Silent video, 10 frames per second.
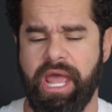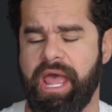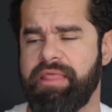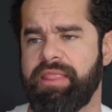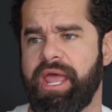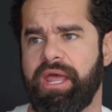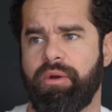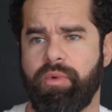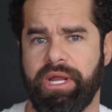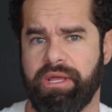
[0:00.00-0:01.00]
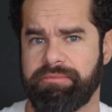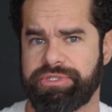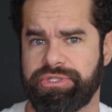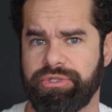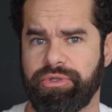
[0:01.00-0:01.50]
And then when it
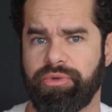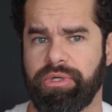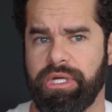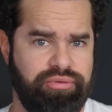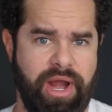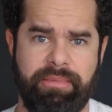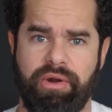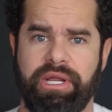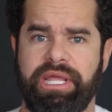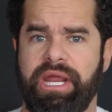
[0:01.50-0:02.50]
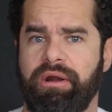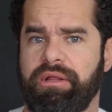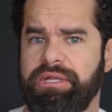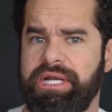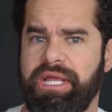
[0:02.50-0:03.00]
comes to primary care
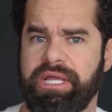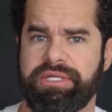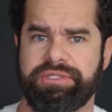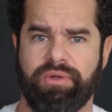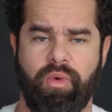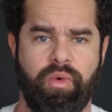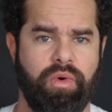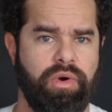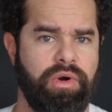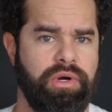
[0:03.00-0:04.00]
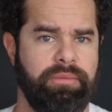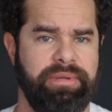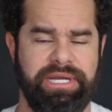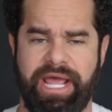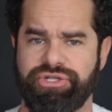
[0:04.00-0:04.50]
clinics or
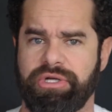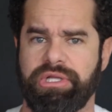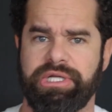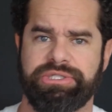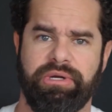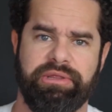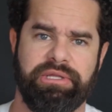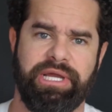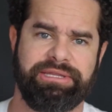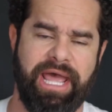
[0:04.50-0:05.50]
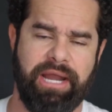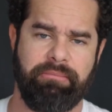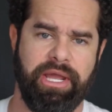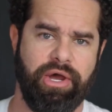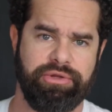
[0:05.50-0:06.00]
pediatric clinics or anything like that,
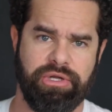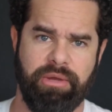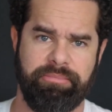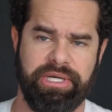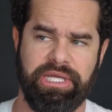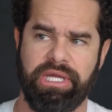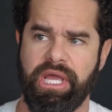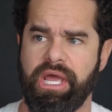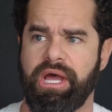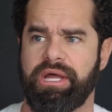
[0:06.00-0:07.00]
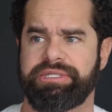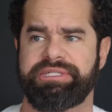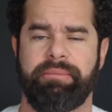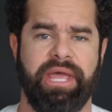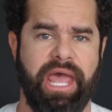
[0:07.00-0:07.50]
my other company,
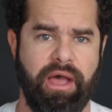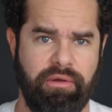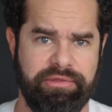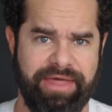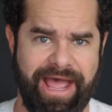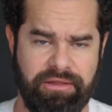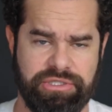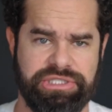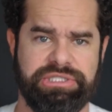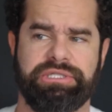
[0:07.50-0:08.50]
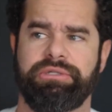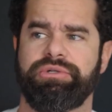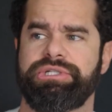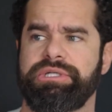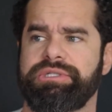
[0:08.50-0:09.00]
Summit Health Allergy
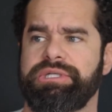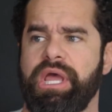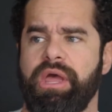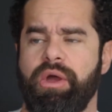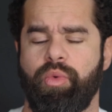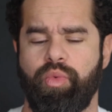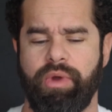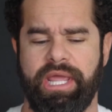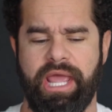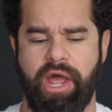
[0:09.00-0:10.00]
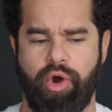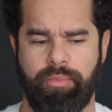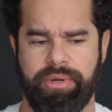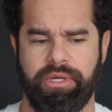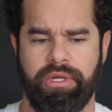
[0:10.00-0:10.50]
Solutions. We
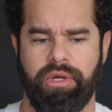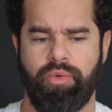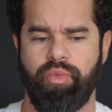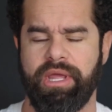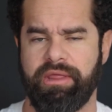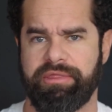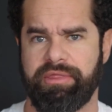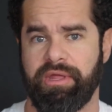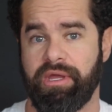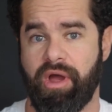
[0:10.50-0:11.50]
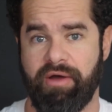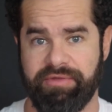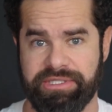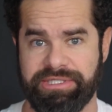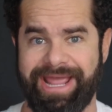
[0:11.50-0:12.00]
help with
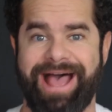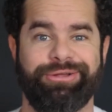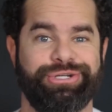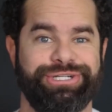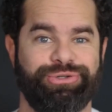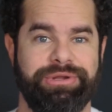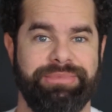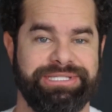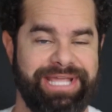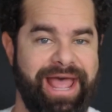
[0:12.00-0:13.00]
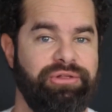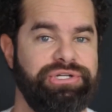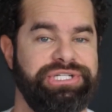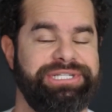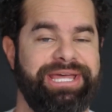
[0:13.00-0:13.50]
obviously allergy treatments,
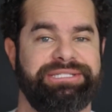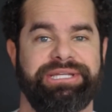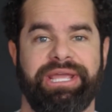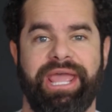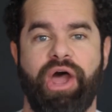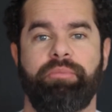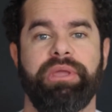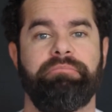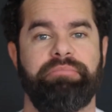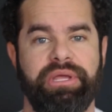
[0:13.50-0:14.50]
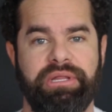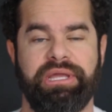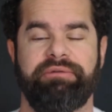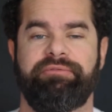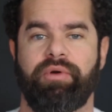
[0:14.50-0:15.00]
allergy testing, helping
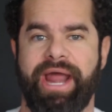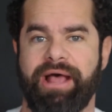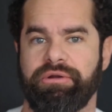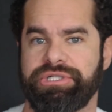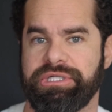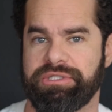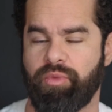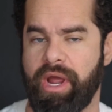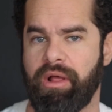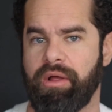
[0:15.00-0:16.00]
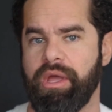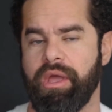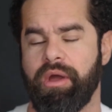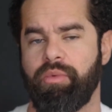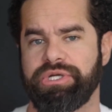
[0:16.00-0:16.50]
billing for allergy as well,
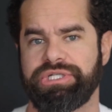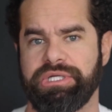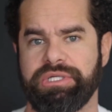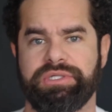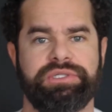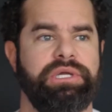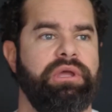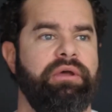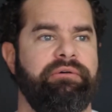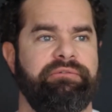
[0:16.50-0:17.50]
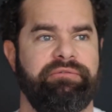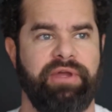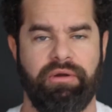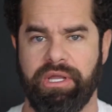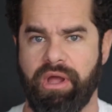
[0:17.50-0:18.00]
which is
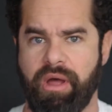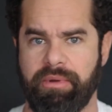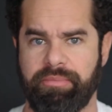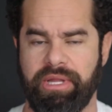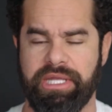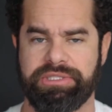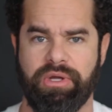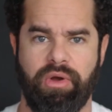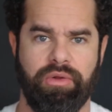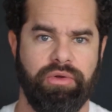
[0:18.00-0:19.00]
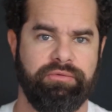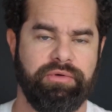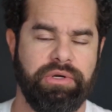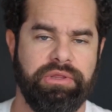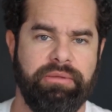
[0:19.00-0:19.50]
very commonplace all
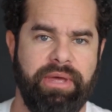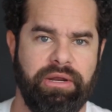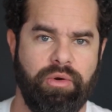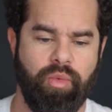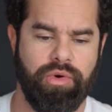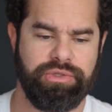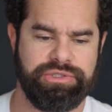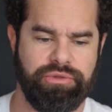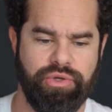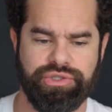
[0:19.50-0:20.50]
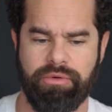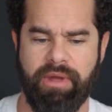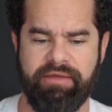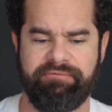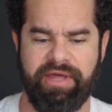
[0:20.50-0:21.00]
over the medical world. So, those are
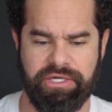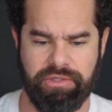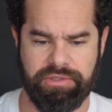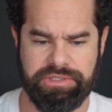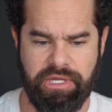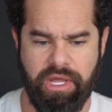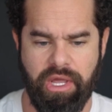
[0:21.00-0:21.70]
my vendors.